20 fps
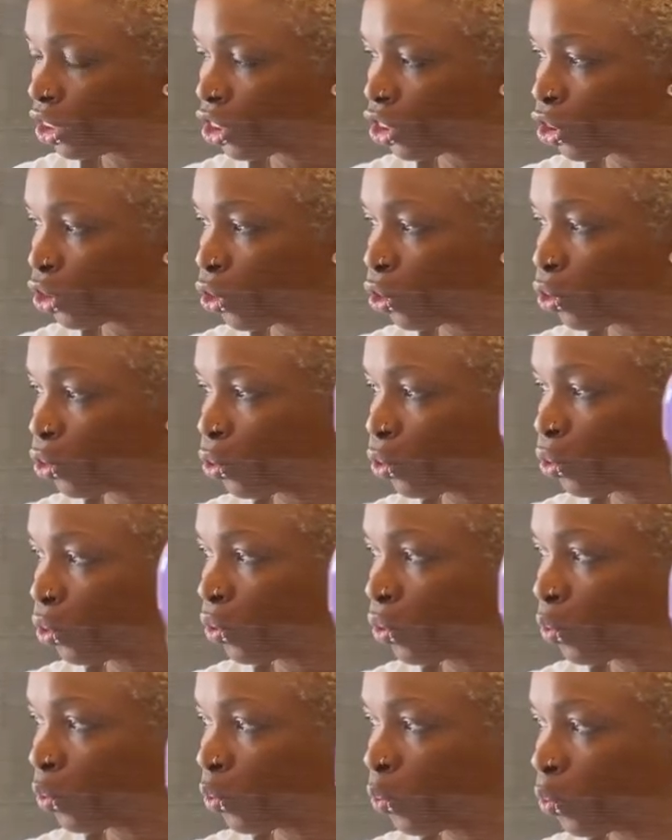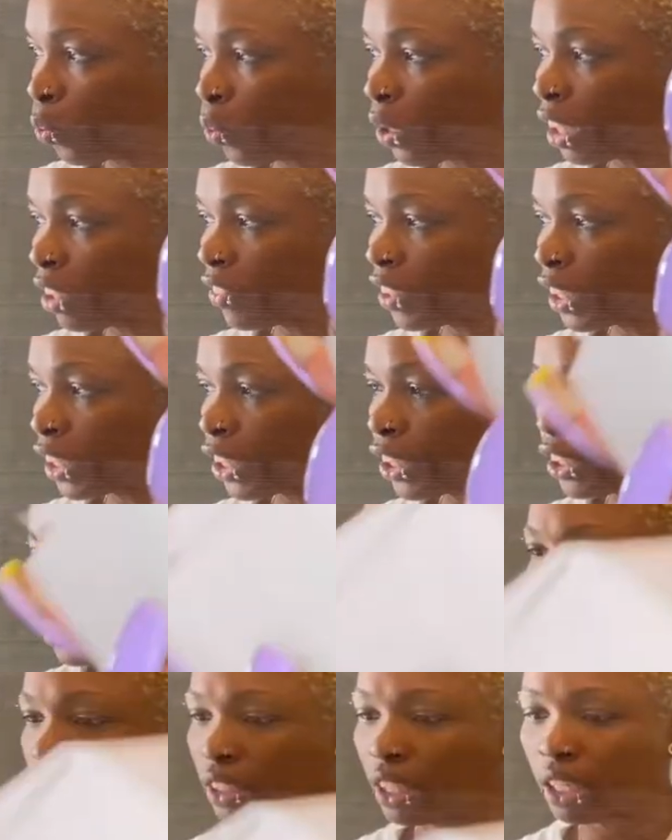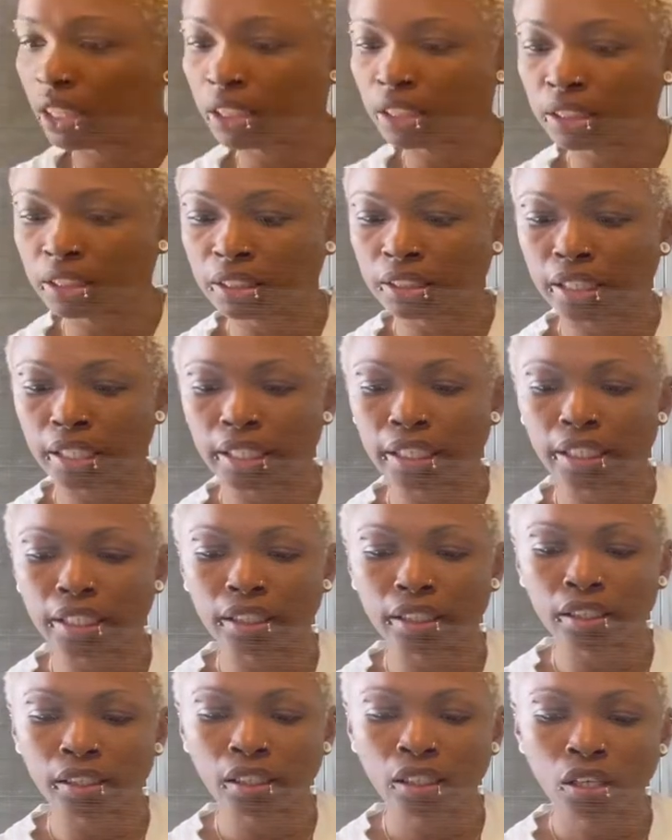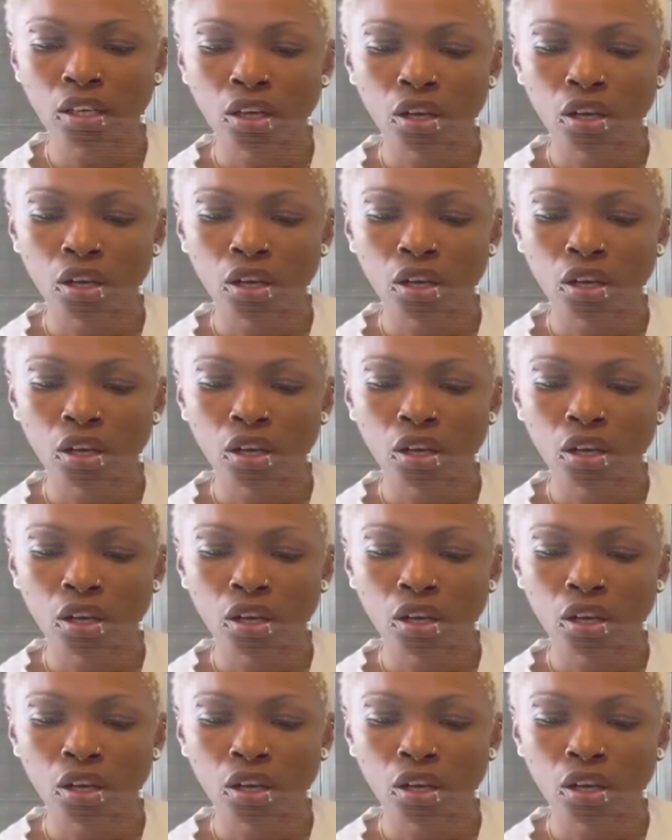So whatever dirt is on the skin